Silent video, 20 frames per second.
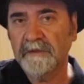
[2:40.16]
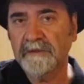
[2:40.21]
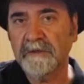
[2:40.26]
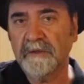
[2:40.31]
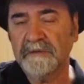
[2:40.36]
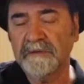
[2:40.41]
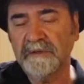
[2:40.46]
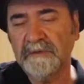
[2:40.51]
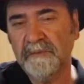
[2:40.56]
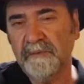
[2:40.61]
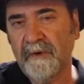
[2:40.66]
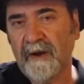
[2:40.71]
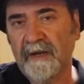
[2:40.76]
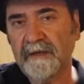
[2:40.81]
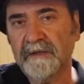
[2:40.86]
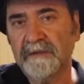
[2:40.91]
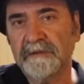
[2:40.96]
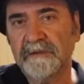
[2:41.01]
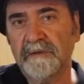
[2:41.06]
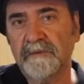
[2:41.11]
So just
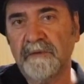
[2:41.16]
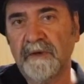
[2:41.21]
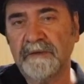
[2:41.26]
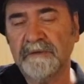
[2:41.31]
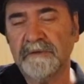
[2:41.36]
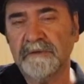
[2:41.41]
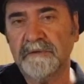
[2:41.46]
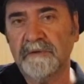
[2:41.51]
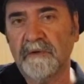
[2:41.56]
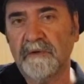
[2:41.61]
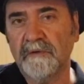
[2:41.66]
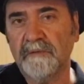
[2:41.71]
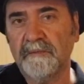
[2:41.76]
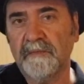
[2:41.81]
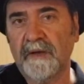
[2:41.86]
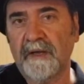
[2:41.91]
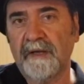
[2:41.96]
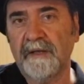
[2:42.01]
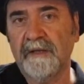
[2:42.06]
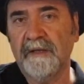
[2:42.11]
practice the rest stroke
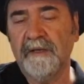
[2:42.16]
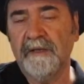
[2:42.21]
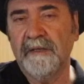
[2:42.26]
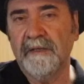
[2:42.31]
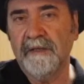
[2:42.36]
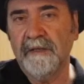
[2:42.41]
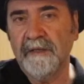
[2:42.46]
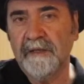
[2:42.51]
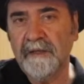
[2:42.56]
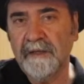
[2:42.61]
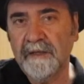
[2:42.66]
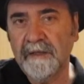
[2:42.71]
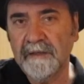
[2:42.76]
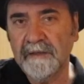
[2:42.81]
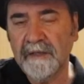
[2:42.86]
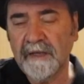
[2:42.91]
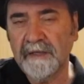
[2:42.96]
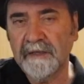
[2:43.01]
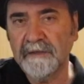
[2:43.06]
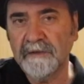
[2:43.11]
by
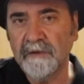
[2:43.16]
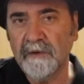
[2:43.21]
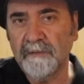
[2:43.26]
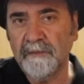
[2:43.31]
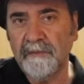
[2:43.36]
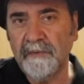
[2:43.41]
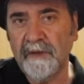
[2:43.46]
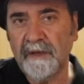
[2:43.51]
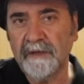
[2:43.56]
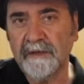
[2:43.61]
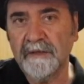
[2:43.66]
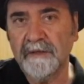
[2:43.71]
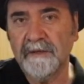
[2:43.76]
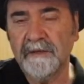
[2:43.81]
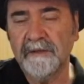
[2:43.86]
letting your pick